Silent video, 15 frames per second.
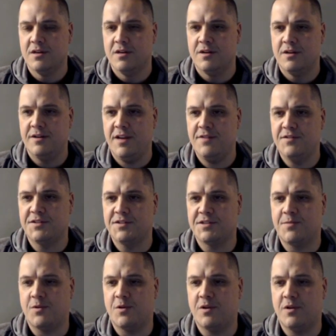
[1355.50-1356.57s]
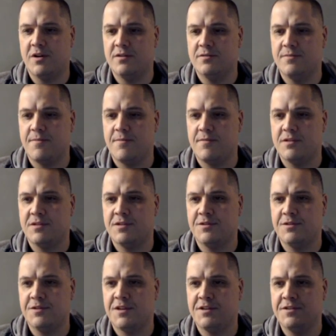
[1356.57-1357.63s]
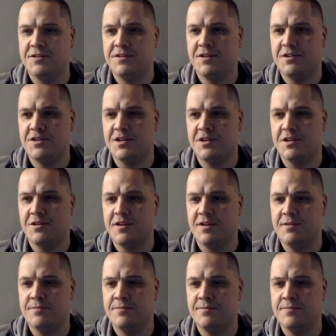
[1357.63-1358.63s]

Naval support. So he kills the artillery.